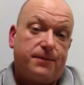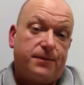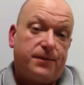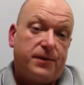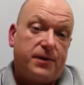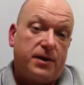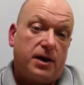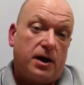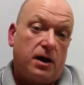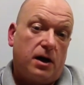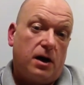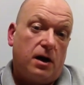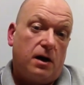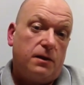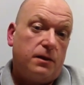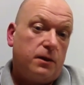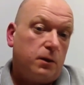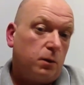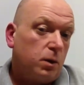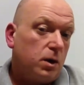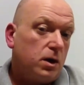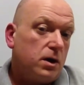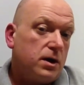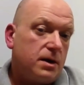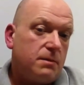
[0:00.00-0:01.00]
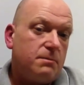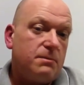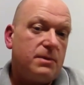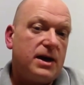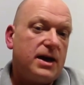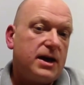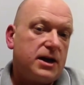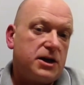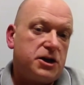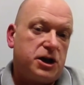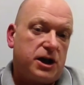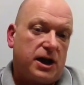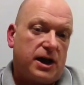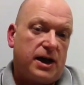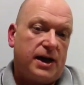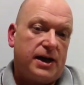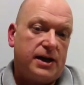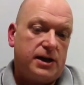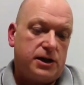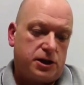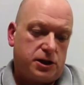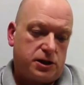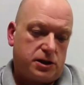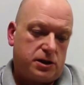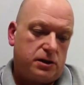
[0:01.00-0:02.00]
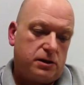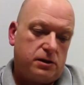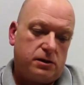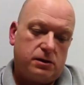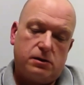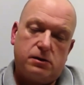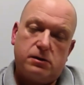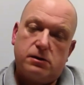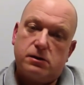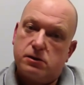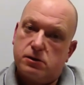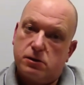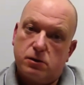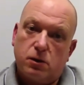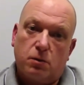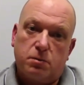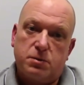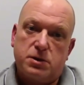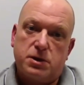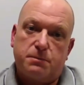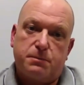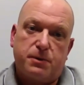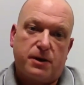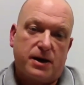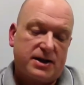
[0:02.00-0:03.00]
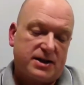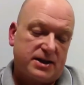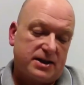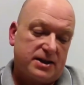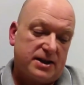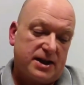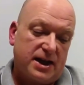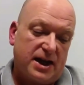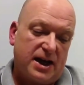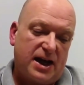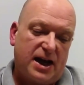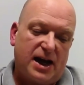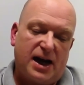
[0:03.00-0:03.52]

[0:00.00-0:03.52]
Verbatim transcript: Now, the wording may have changed up to present day.